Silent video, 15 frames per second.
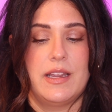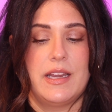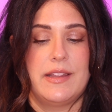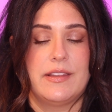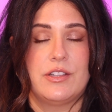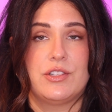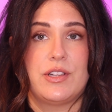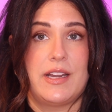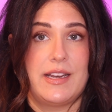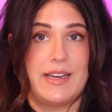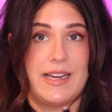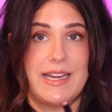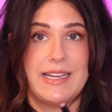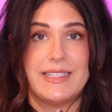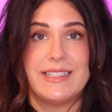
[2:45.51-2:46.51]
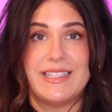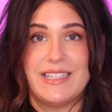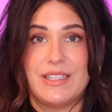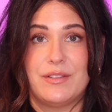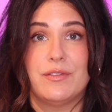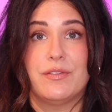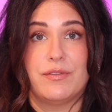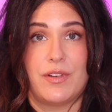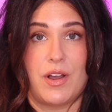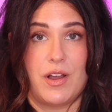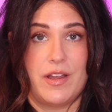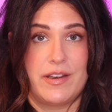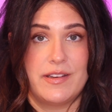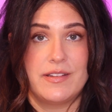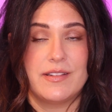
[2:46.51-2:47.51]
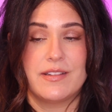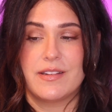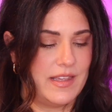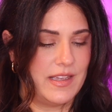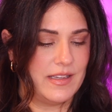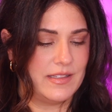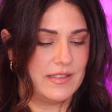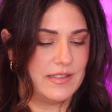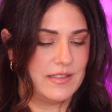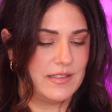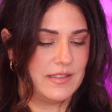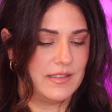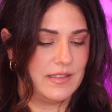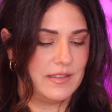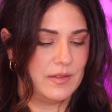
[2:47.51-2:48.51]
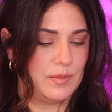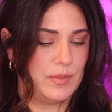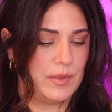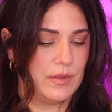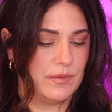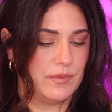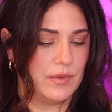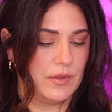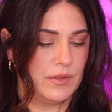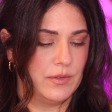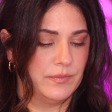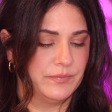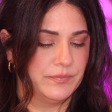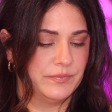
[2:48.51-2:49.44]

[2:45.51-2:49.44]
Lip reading: in the shade 18 Fawn. This is beautiful.